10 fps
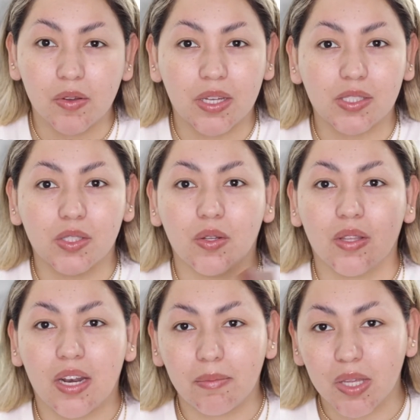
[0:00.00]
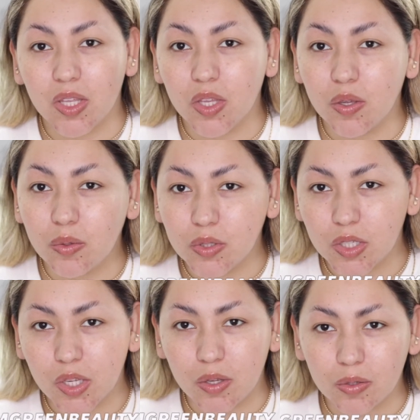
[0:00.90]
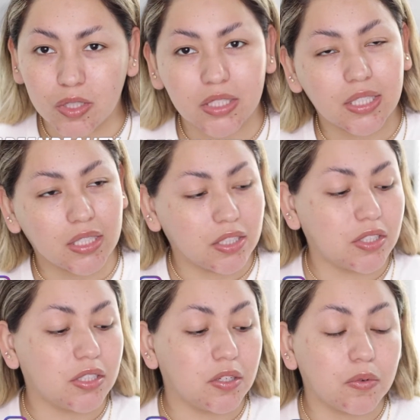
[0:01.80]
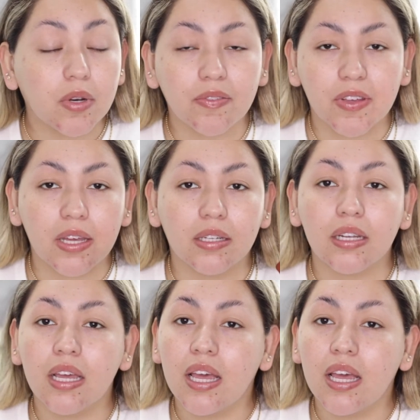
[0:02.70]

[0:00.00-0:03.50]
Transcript: you guys know that I'm a huge Natasha Denona fan.